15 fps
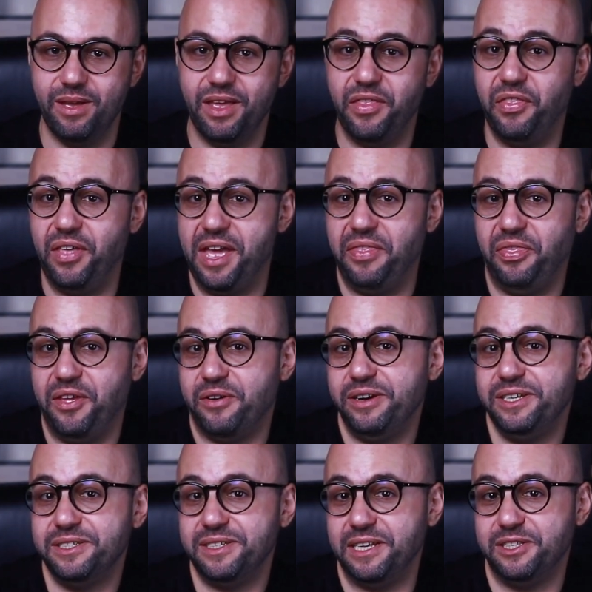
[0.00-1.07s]
then there
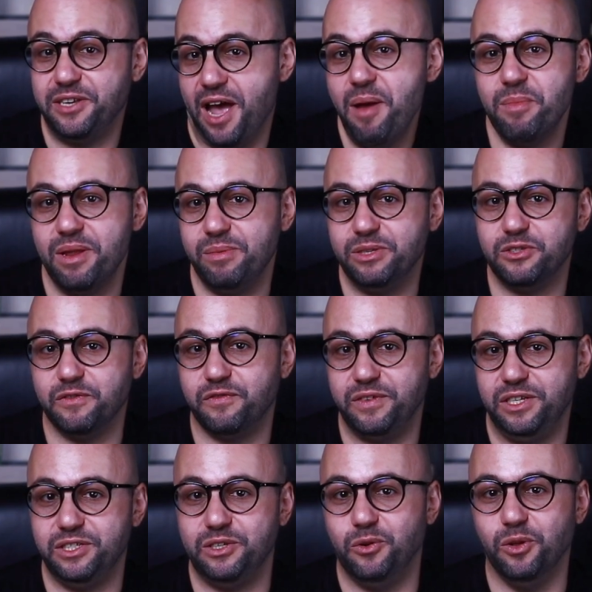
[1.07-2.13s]
is a time limit to
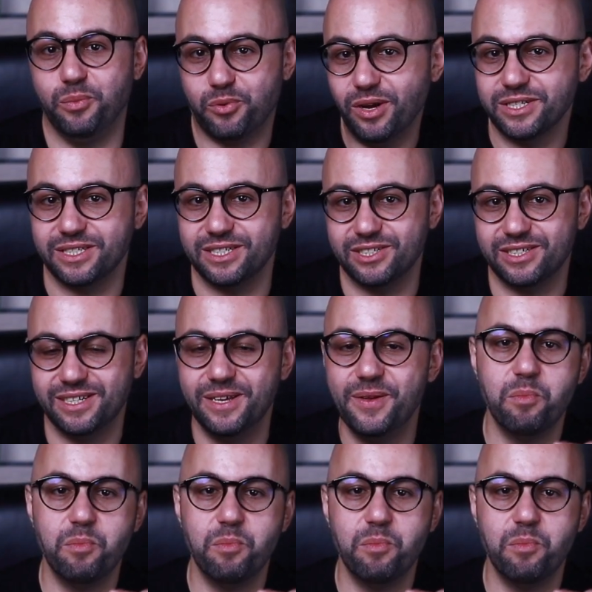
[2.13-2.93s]
finish the whole process.